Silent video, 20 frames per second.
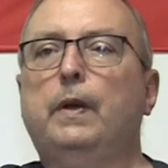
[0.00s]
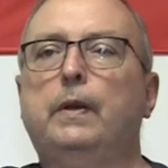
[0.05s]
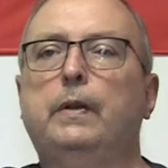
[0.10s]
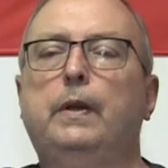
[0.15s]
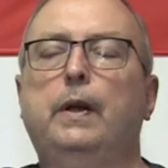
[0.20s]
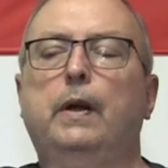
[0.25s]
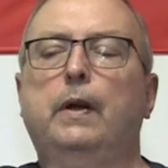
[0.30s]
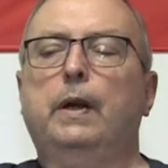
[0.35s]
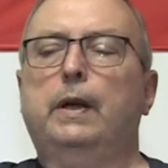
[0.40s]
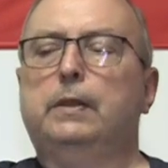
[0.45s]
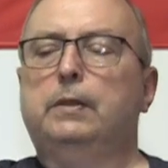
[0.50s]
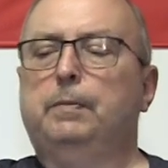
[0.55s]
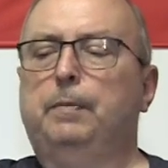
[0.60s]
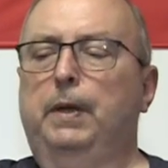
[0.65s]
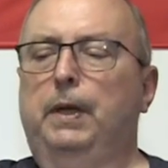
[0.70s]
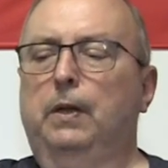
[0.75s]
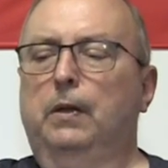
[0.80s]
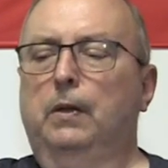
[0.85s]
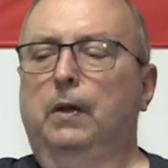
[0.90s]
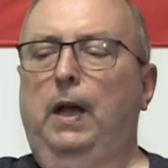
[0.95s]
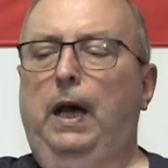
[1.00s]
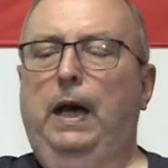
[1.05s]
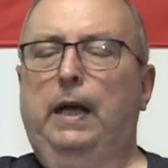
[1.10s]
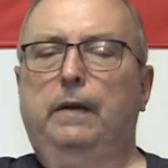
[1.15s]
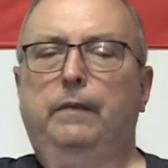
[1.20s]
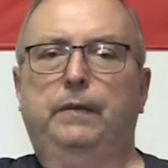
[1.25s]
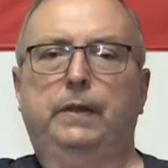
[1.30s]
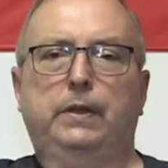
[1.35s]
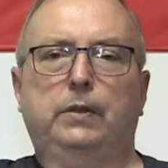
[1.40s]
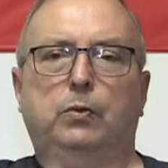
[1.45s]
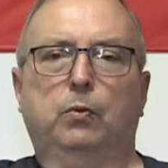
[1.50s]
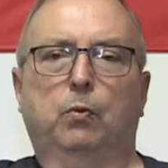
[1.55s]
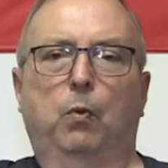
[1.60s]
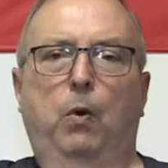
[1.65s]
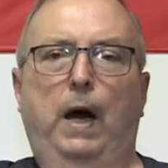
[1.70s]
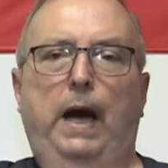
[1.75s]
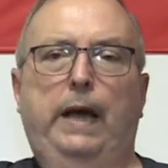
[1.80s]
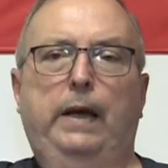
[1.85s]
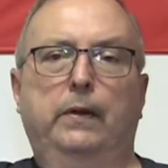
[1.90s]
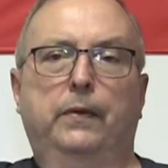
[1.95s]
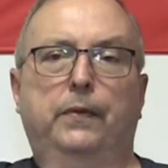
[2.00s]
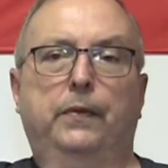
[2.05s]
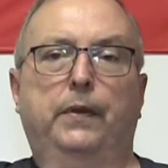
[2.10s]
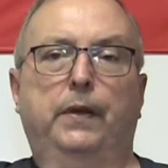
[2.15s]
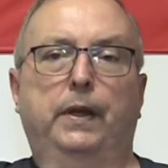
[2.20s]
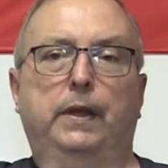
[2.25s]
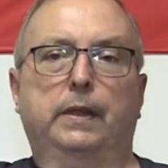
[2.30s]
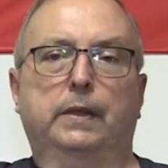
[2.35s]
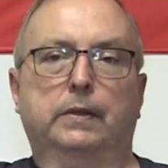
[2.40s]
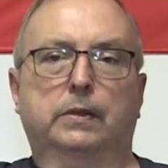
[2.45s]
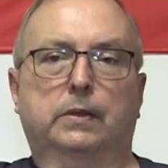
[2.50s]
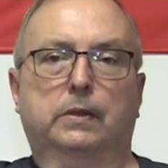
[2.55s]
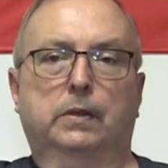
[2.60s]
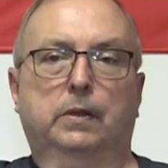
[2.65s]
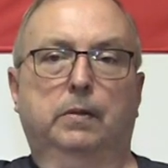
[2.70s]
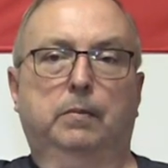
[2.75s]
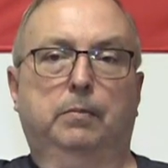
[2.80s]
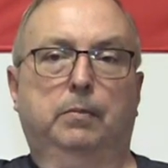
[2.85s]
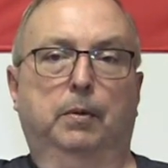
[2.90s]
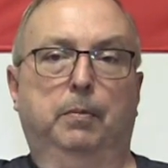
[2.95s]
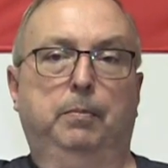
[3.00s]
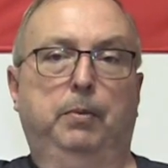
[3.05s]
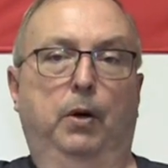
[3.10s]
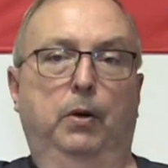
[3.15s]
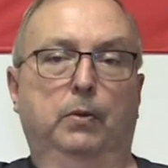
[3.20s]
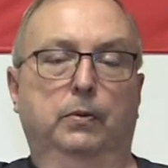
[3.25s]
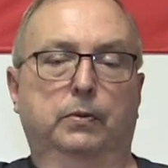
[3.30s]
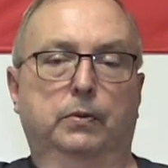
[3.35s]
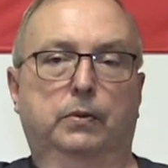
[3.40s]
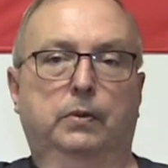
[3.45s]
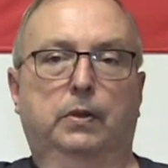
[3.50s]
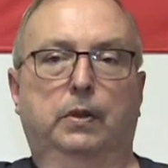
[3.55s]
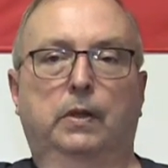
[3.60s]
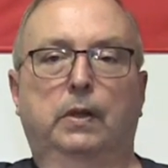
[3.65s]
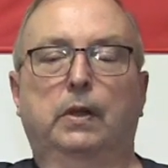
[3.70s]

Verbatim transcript: There has been a lot of these wild things proposed.